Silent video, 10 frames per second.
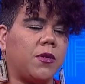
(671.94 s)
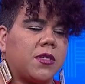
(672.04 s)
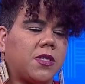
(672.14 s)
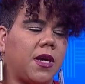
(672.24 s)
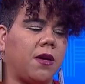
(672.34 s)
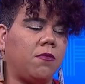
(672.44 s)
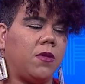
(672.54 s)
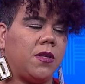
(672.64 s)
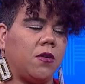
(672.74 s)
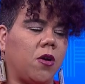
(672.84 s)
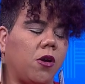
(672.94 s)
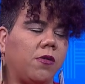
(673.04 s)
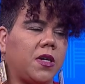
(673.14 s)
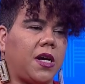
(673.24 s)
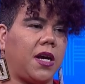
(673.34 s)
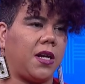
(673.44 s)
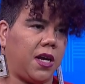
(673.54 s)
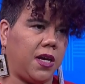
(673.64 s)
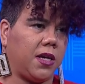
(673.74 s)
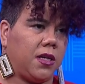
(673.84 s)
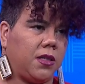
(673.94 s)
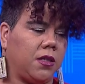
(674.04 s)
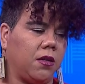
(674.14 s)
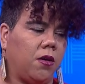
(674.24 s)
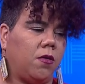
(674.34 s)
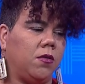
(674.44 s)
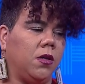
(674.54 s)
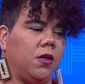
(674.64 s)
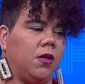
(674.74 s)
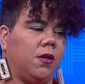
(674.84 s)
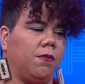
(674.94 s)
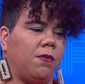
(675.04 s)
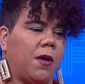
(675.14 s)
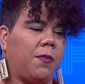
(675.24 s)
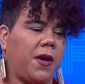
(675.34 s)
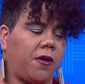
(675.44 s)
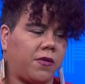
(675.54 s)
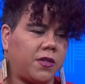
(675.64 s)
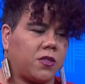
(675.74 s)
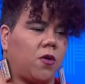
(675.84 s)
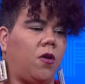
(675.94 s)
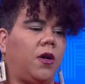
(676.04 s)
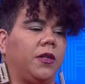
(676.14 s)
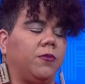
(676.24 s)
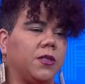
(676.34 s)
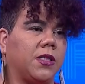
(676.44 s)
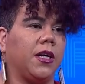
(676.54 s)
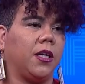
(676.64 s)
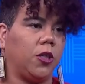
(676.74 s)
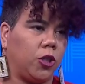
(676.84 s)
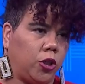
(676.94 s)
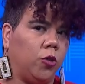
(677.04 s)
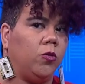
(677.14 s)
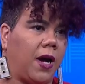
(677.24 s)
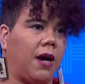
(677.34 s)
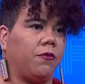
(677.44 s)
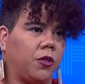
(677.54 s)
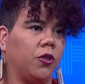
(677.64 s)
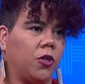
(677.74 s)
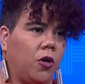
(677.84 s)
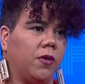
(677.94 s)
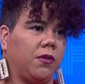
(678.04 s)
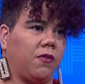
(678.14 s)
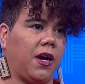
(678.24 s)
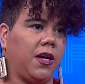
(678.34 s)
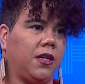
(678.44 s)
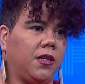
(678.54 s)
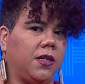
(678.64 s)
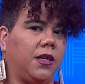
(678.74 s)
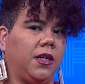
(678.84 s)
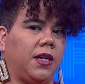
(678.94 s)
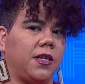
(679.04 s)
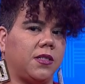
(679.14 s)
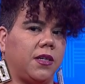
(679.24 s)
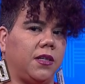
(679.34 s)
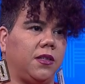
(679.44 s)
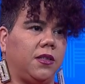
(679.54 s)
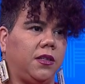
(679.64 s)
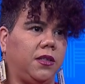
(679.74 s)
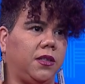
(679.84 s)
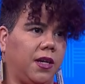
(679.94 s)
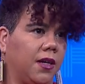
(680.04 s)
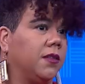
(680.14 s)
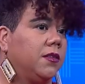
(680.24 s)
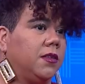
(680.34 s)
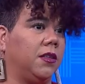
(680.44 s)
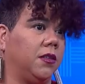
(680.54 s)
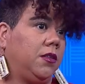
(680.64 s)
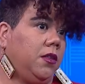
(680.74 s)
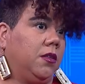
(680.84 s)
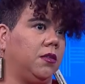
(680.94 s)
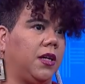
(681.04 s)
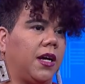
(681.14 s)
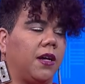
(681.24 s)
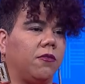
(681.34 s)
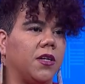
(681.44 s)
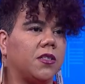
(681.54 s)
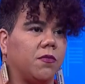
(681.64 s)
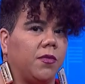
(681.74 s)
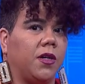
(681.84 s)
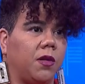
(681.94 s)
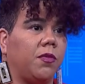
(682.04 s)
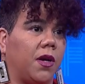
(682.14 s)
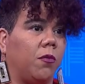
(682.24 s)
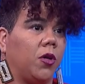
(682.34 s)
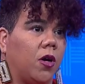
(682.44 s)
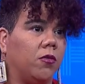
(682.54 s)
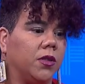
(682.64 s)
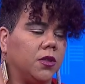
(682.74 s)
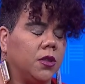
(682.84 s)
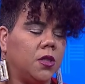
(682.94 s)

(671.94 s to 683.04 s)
would say when the hurricane hit, though, my parents called and was like, you have, you're going, right? And I said, yeah, you know, I got to raise some money, but I'm going.